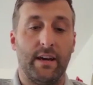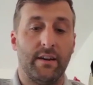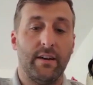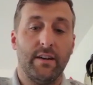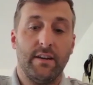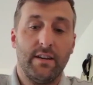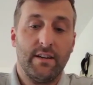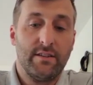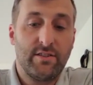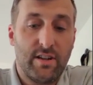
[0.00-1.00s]
uh,
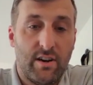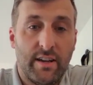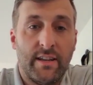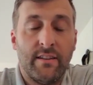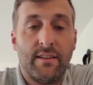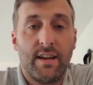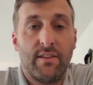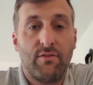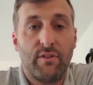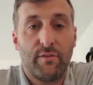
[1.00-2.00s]
starting day
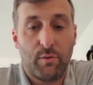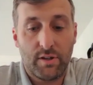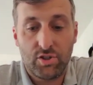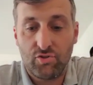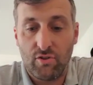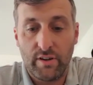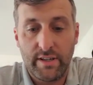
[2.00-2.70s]
three off quite strong.